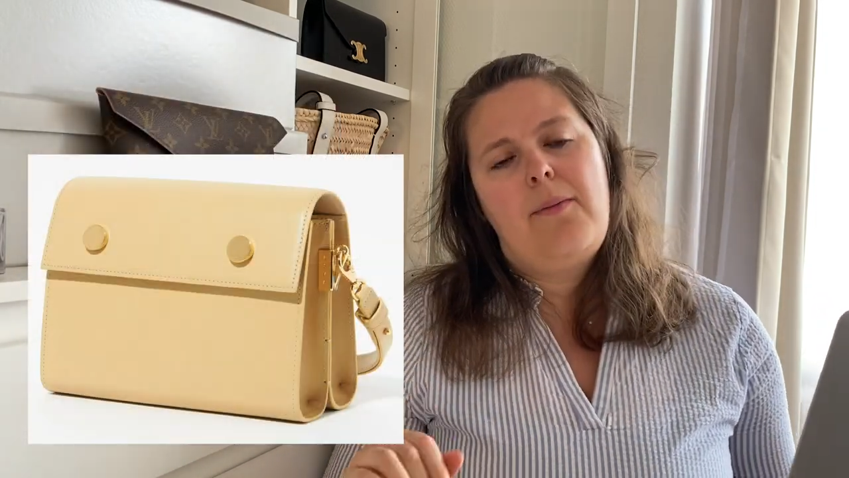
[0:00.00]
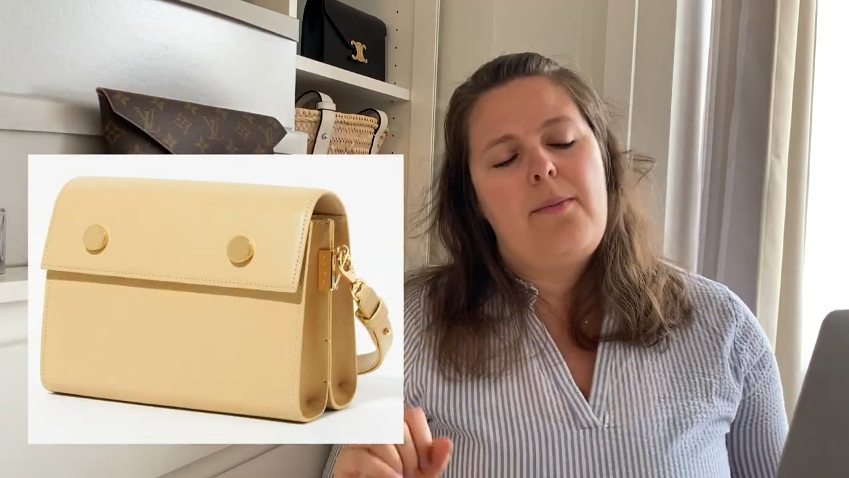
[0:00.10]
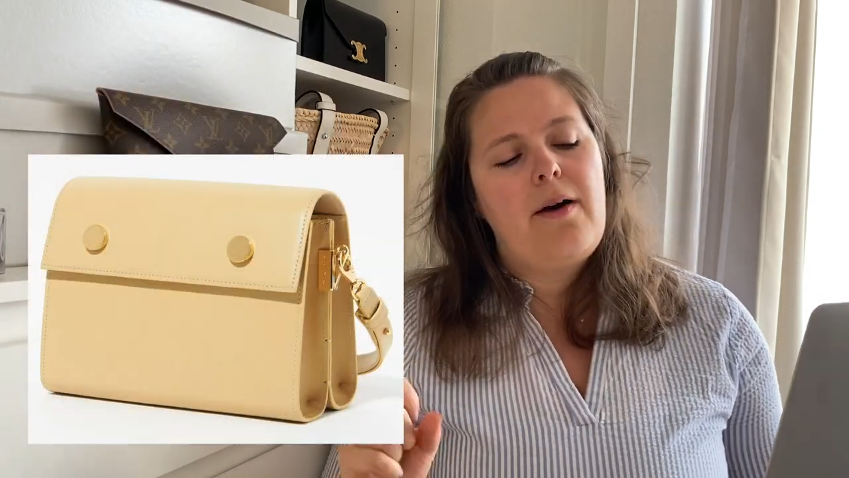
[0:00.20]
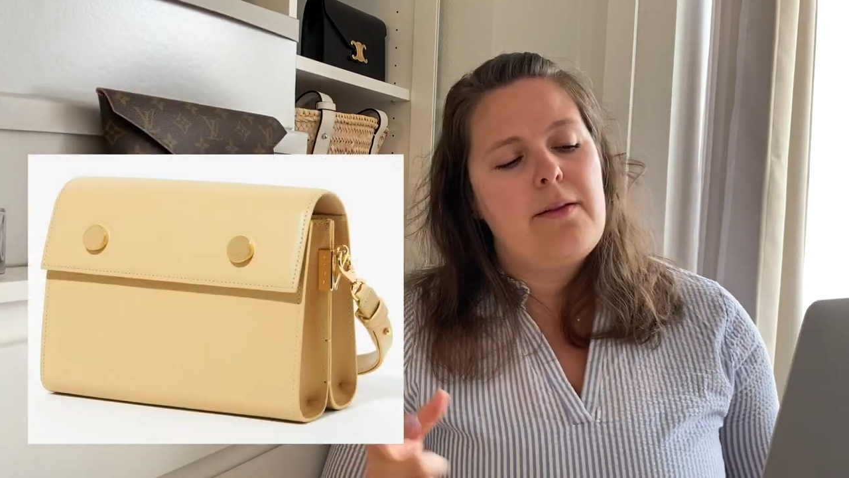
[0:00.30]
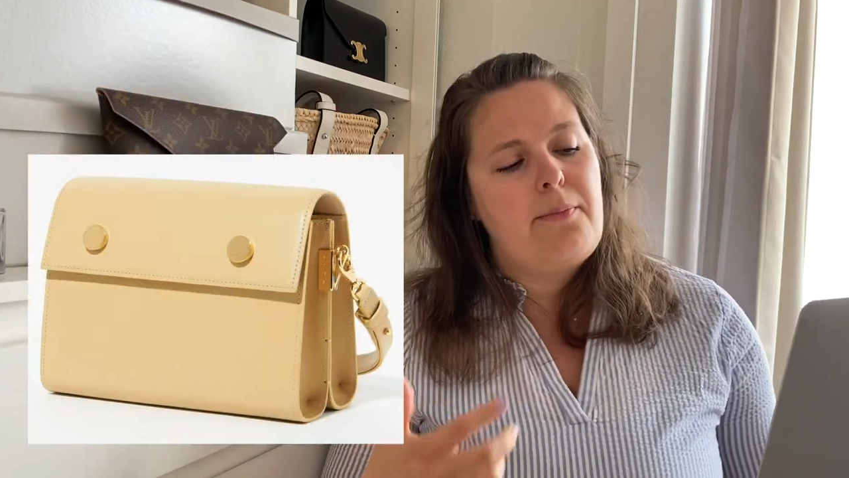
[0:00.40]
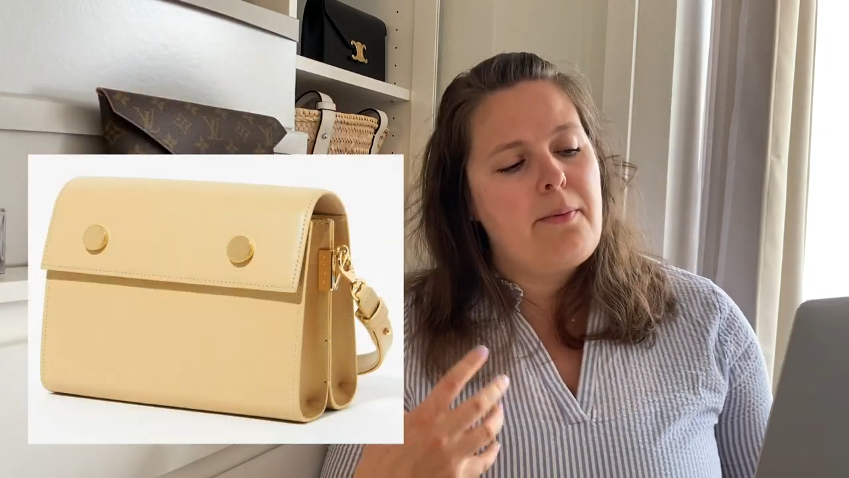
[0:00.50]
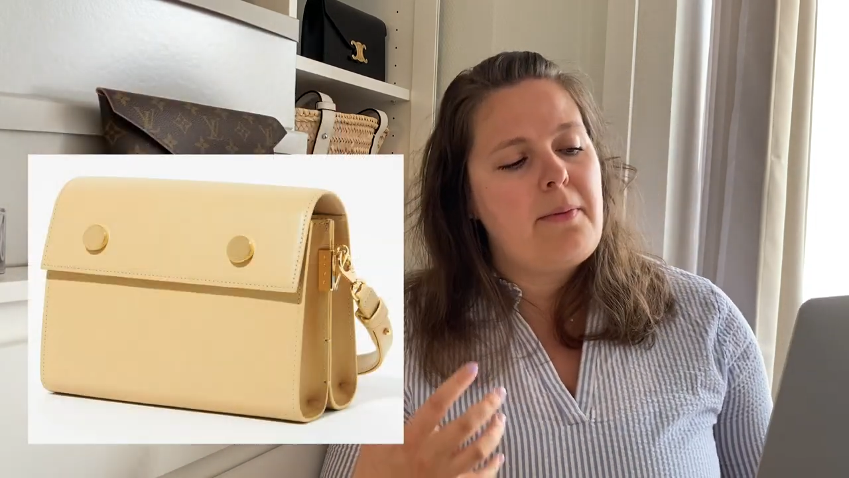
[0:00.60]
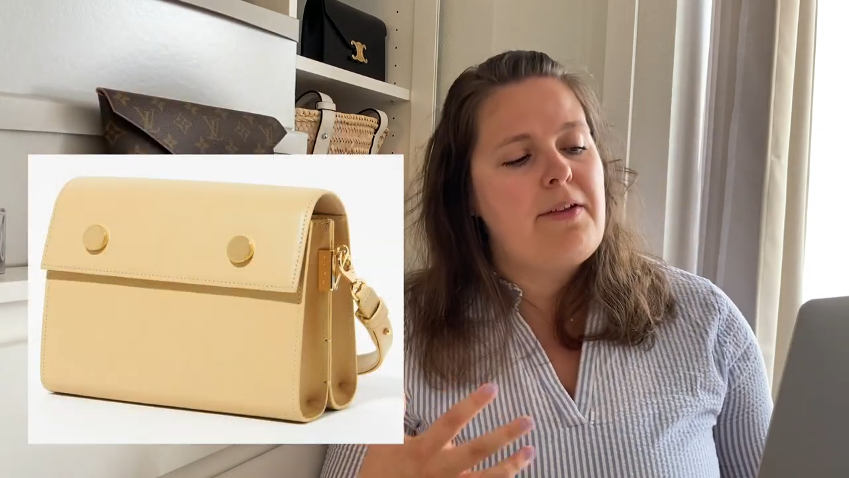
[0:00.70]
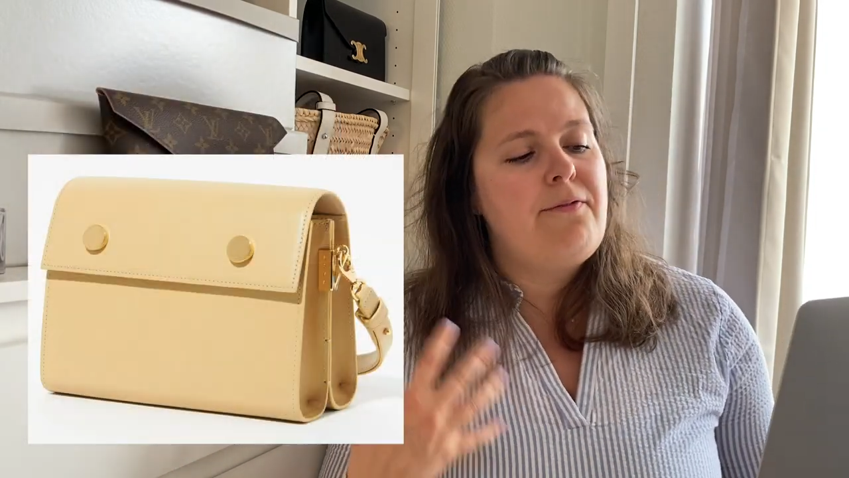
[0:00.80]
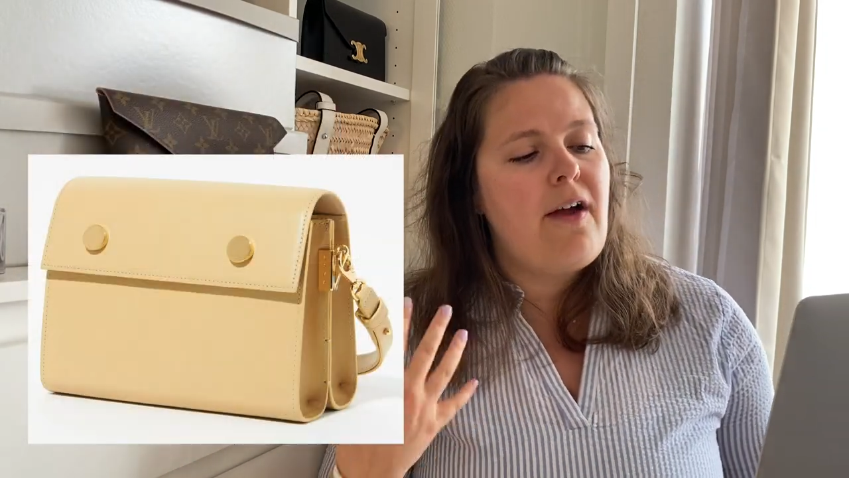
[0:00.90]
but
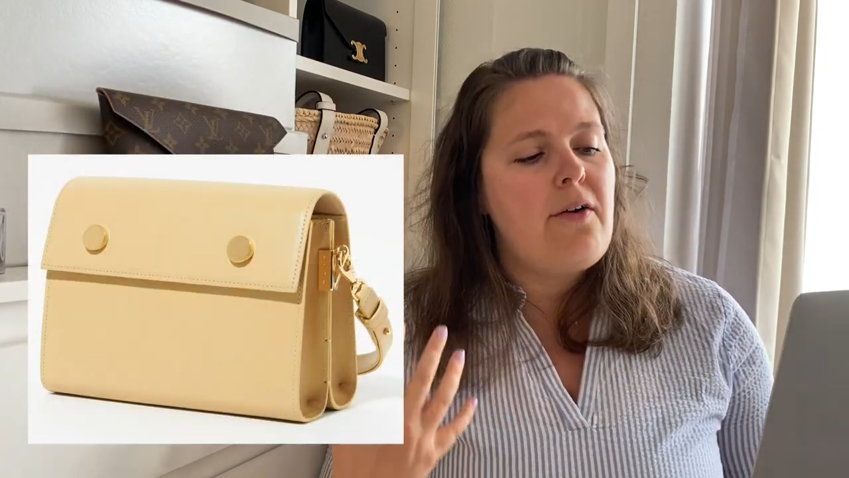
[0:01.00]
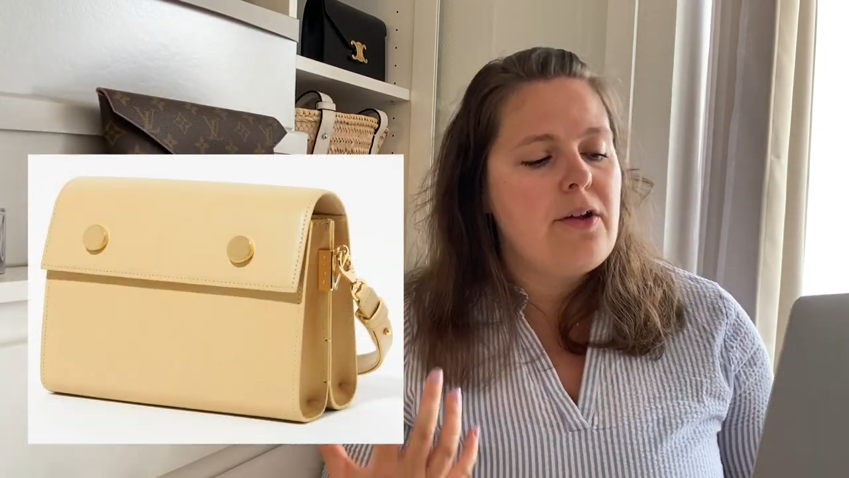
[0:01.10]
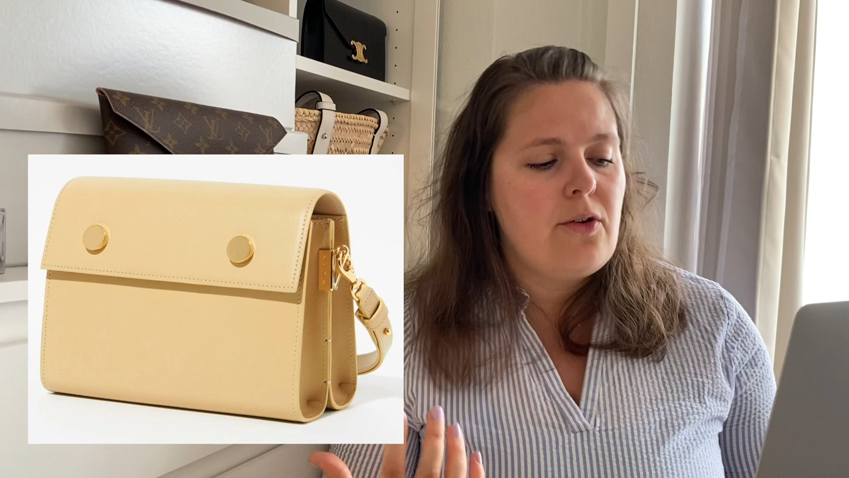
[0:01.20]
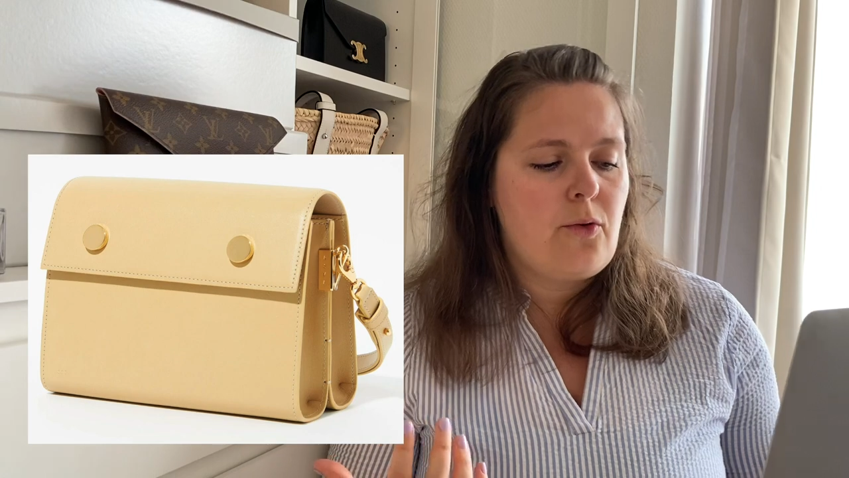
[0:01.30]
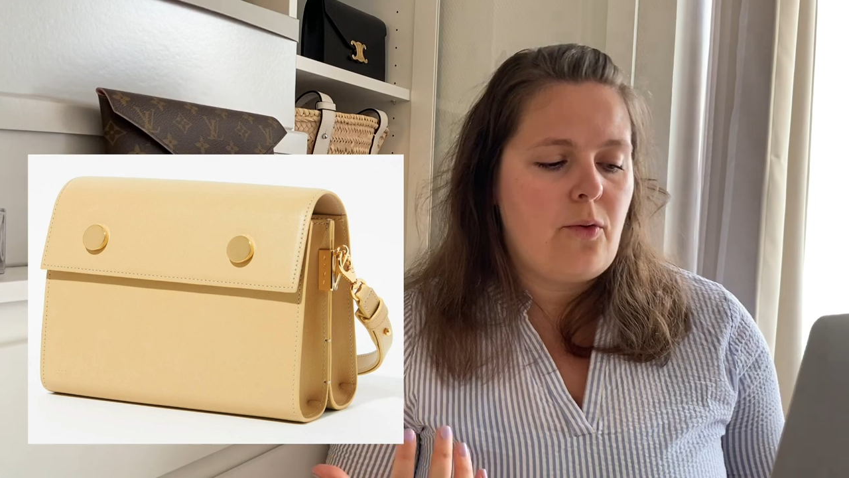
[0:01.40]
probably very good